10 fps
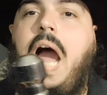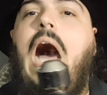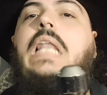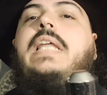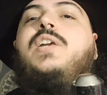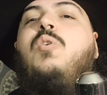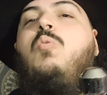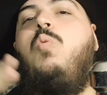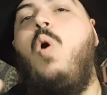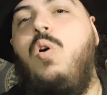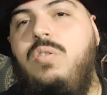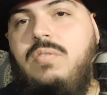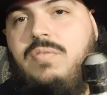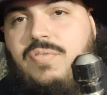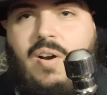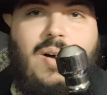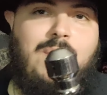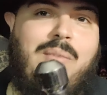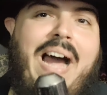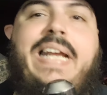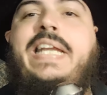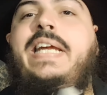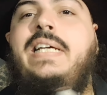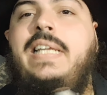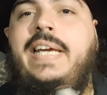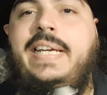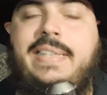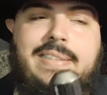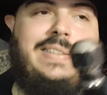A little quote from ideally